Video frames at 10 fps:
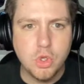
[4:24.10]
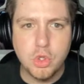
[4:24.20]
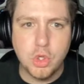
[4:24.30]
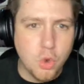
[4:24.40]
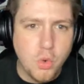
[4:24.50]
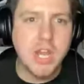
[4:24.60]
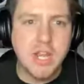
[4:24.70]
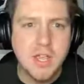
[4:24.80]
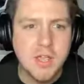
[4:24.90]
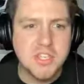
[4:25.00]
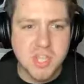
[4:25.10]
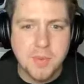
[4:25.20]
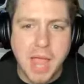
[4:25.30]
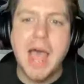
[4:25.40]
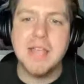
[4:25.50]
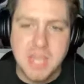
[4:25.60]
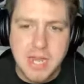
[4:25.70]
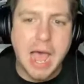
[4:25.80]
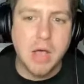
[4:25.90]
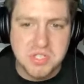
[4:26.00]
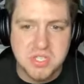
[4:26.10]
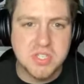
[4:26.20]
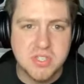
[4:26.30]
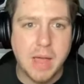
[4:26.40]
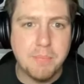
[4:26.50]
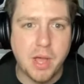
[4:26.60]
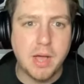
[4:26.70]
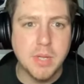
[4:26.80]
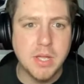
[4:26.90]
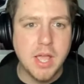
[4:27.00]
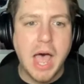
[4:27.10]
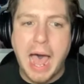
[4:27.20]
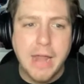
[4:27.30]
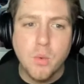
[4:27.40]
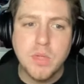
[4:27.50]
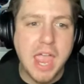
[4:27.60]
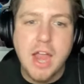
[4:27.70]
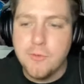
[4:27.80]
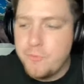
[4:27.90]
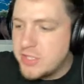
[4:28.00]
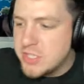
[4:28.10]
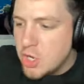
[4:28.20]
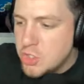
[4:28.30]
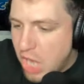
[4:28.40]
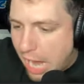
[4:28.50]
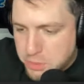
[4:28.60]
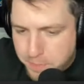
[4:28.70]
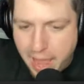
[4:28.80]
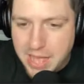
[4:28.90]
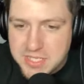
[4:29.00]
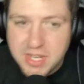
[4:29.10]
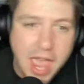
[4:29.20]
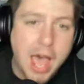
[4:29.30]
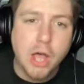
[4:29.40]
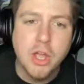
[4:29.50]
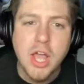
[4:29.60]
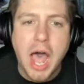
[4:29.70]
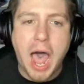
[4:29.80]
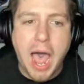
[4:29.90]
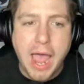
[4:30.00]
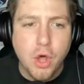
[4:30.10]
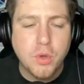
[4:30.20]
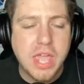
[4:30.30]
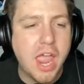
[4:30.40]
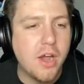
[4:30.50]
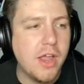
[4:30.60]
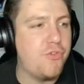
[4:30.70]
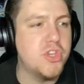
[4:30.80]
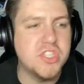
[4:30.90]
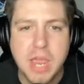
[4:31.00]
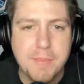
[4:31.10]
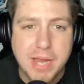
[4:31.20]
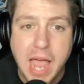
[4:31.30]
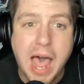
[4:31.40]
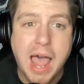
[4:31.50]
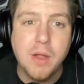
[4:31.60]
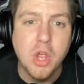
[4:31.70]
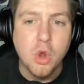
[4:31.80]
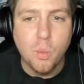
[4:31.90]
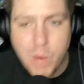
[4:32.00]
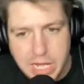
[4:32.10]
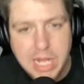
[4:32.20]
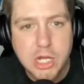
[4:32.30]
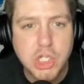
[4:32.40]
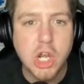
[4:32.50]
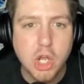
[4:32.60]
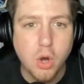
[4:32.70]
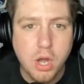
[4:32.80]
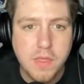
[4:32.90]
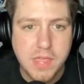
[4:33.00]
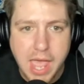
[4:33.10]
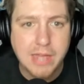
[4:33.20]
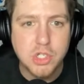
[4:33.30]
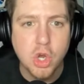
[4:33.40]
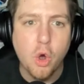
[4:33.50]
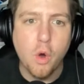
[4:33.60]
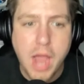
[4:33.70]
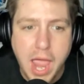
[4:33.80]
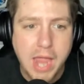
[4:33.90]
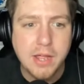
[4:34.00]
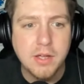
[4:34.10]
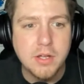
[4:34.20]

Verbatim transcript: you need some guys in house to step up. I don't care if it's Josh Paschal. I don't care if you say, Makai, we need you to go to the edge. Or, hey,